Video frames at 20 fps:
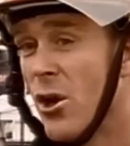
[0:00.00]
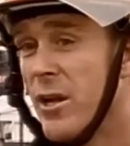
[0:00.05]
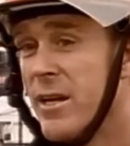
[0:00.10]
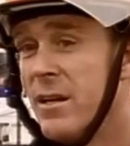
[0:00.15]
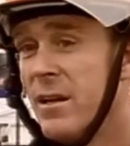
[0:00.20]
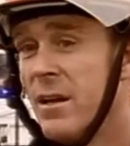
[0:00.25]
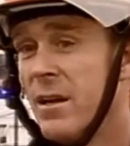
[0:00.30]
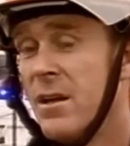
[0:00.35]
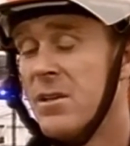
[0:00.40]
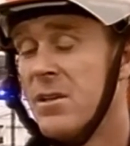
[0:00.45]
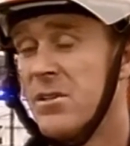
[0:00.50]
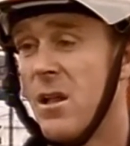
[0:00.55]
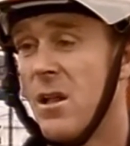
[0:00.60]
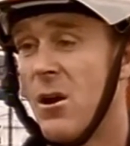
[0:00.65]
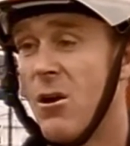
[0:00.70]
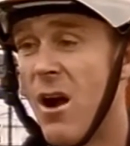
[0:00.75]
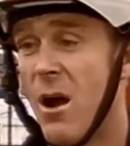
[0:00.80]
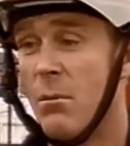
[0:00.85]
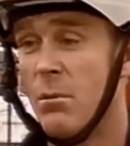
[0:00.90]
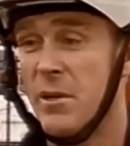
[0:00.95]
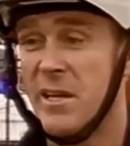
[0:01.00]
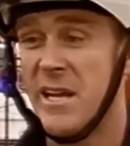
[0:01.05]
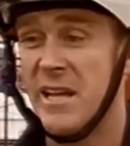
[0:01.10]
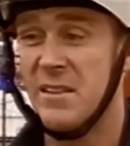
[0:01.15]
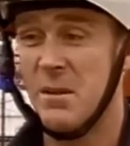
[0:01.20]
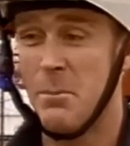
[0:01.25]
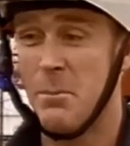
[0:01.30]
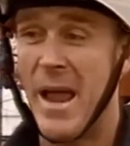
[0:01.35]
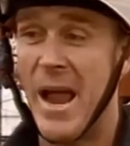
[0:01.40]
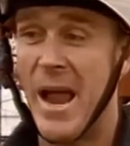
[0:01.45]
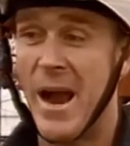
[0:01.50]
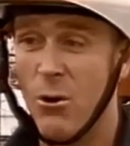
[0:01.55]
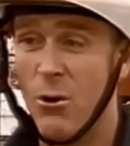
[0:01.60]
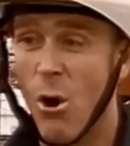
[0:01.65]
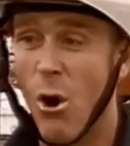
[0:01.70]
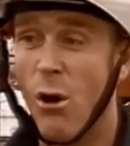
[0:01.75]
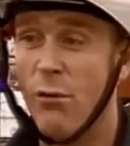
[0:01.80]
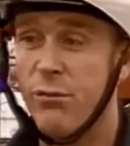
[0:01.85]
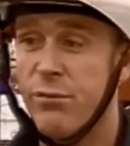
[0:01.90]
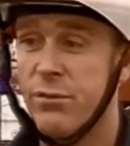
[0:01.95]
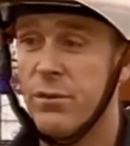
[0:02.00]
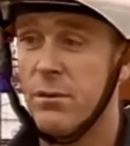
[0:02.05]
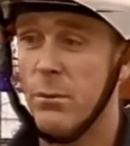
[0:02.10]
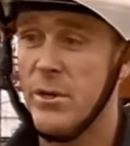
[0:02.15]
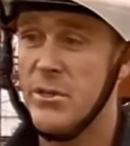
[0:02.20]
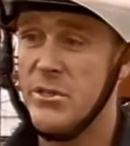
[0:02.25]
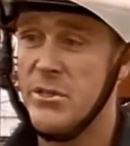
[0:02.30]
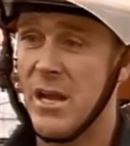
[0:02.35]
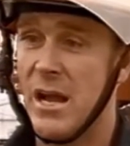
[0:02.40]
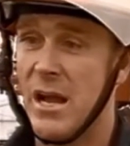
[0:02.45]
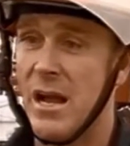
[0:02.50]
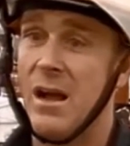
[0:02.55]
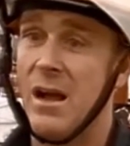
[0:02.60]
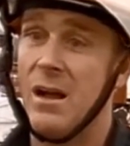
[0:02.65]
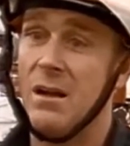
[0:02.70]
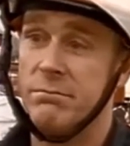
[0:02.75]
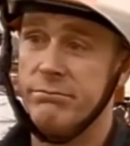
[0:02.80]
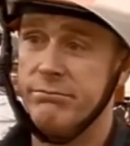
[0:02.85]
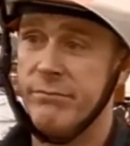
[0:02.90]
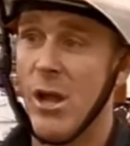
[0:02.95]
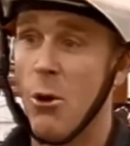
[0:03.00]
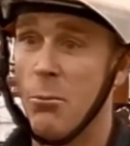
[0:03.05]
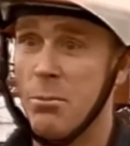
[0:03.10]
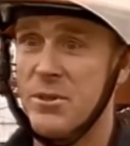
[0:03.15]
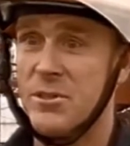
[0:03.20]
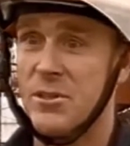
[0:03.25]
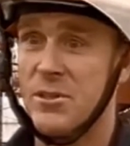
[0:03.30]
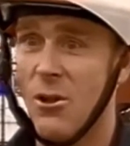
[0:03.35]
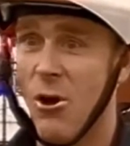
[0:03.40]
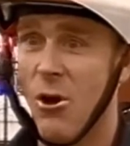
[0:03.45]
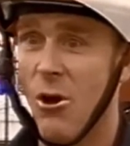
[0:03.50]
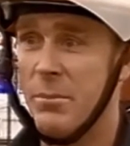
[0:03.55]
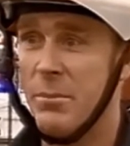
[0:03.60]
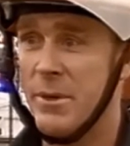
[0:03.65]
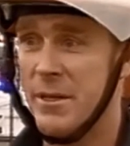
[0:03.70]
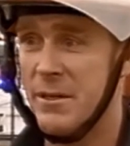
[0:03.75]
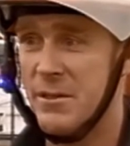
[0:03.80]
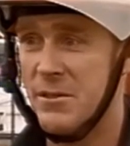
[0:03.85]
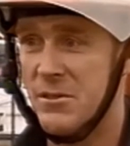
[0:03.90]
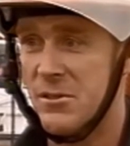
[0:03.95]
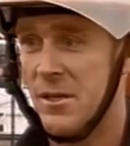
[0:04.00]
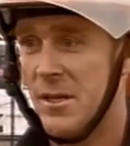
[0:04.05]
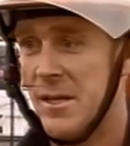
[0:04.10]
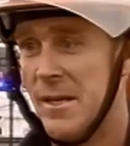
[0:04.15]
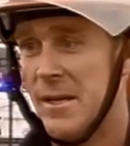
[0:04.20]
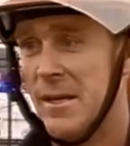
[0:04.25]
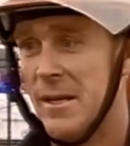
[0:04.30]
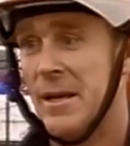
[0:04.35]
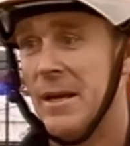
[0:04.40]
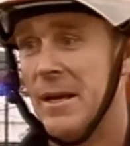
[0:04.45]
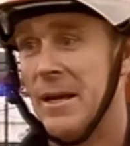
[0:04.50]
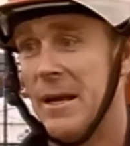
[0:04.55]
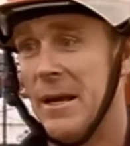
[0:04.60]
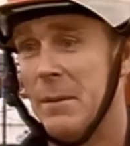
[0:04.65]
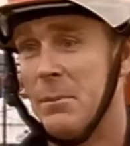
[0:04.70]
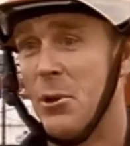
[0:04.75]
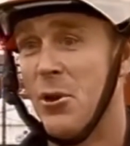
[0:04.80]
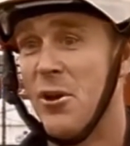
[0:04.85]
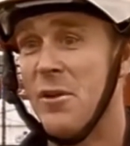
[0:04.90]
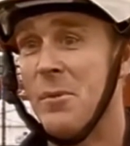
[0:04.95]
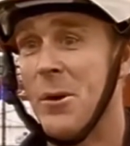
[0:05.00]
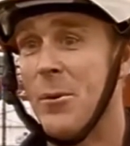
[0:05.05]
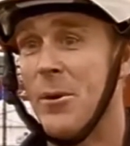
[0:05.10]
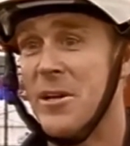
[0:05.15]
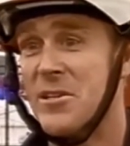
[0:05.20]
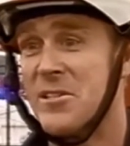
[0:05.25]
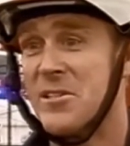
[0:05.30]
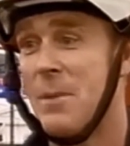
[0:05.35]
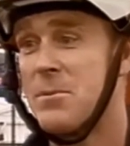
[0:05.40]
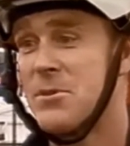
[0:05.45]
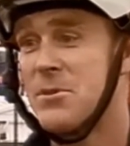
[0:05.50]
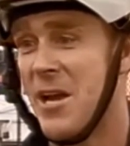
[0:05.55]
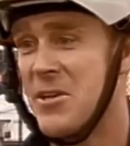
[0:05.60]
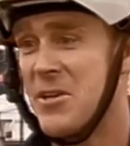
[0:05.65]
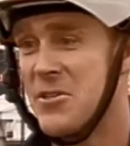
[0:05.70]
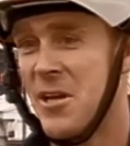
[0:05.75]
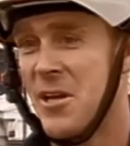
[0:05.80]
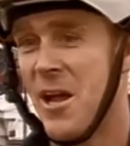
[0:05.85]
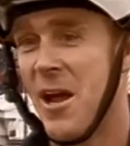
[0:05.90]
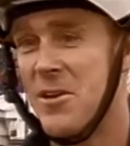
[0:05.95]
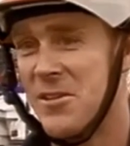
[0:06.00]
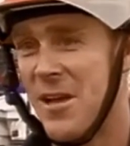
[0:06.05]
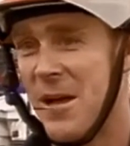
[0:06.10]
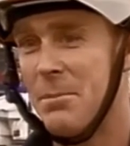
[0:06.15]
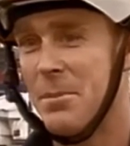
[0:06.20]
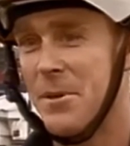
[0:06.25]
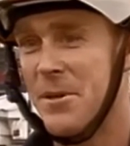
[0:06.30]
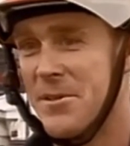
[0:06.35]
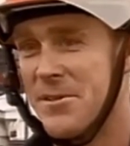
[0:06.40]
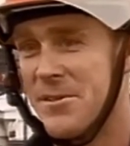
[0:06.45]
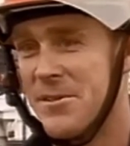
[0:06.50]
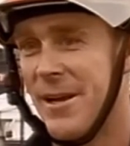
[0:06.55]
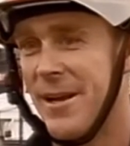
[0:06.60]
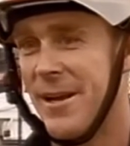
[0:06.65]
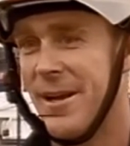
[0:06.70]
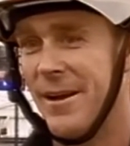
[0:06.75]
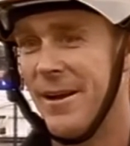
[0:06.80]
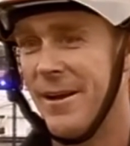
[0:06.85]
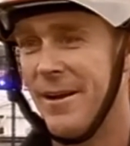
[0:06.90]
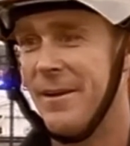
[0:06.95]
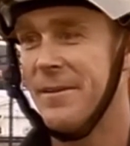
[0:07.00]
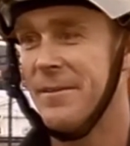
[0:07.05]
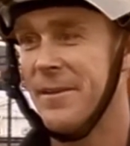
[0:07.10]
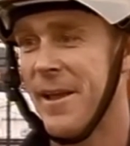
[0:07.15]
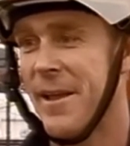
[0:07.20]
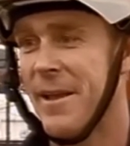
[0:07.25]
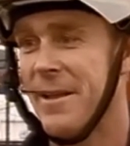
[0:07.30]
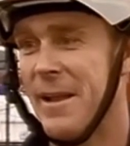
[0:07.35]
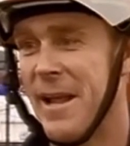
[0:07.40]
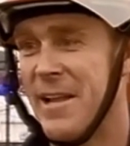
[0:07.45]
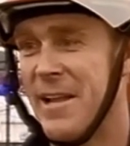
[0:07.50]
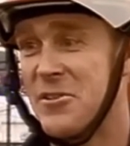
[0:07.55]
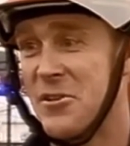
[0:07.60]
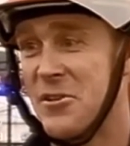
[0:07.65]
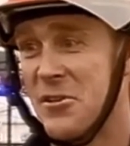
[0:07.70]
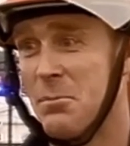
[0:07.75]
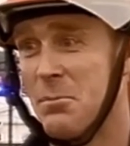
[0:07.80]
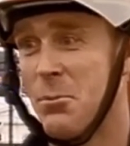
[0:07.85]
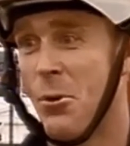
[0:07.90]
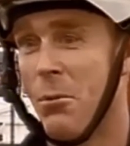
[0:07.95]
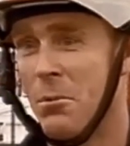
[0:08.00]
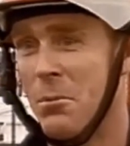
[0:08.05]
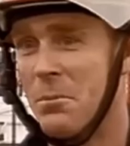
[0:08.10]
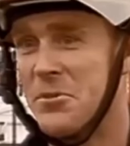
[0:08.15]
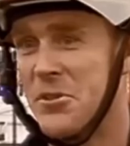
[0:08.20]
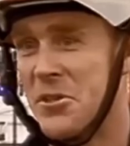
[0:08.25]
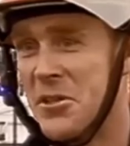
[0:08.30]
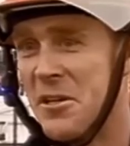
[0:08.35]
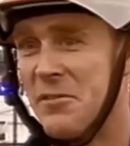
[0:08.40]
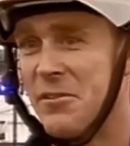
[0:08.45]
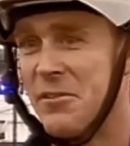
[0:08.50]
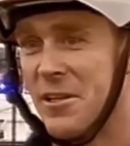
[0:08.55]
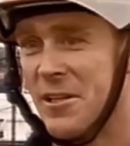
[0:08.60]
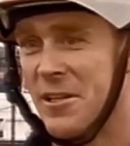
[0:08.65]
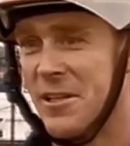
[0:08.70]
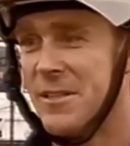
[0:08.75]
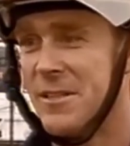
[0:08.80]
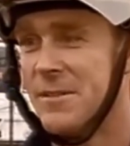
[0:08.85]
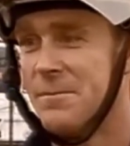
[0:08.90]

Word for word: early, so they were able to get the power off, which uh, helped us a lot because uh, believe me, when a substation goes up, it's uh, yeah, it adds to the problem significantly.